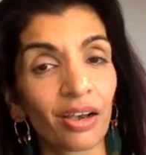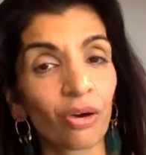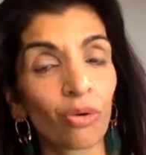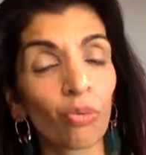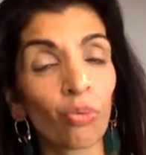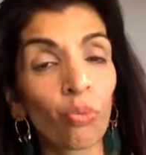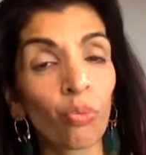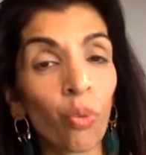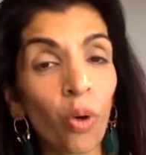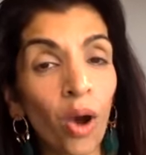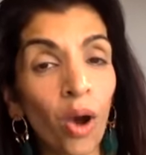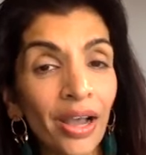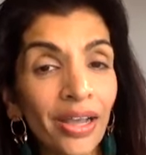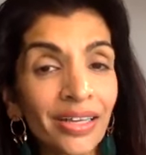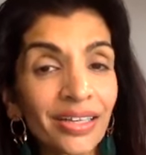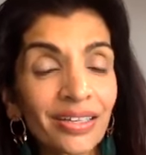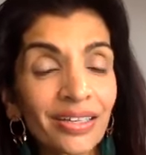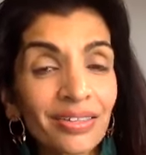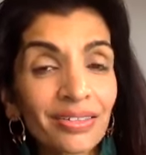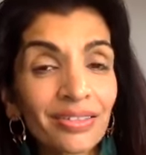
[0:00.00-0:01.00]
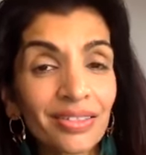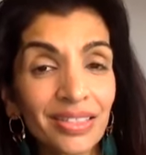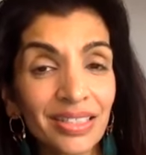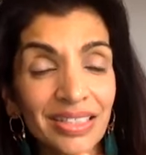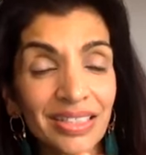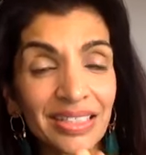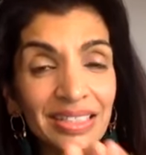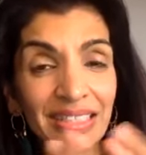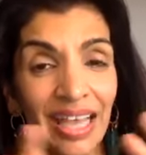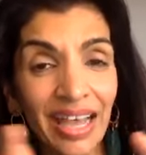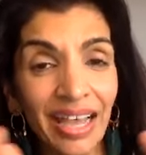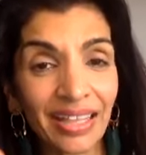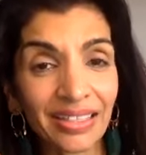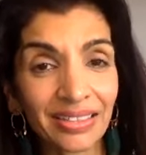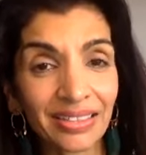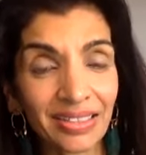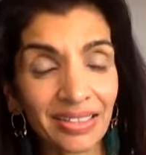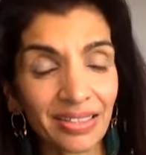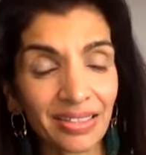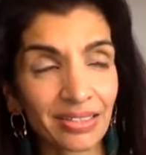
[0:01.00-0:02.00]
one
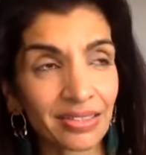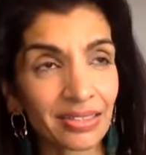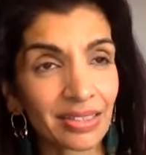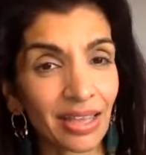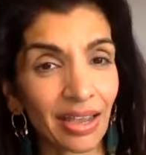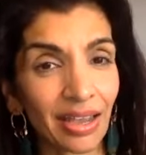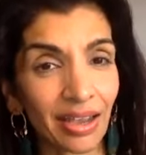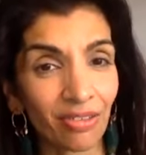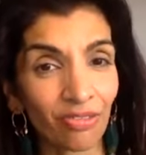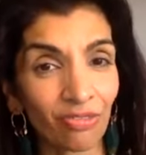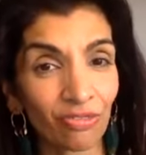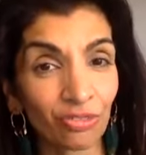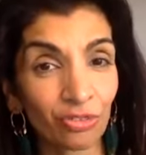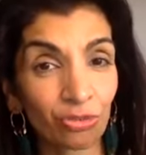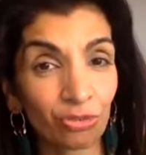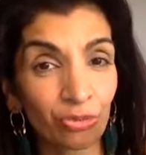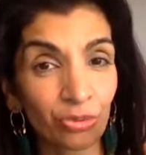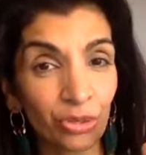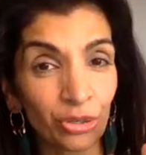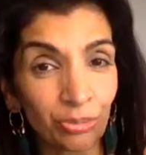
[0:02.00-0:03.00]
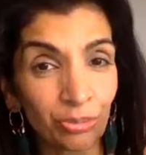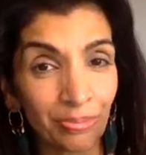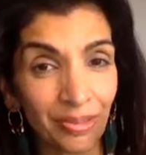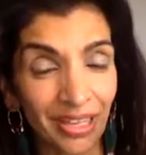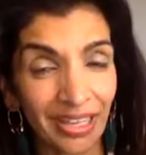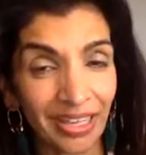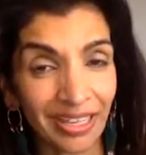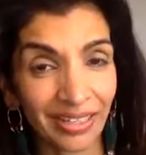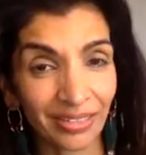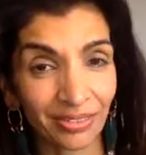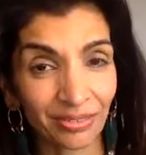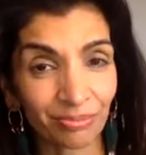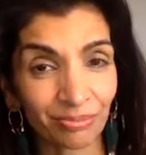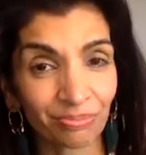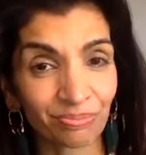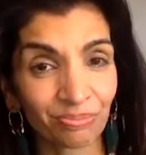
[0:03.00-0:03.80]
sets of grouping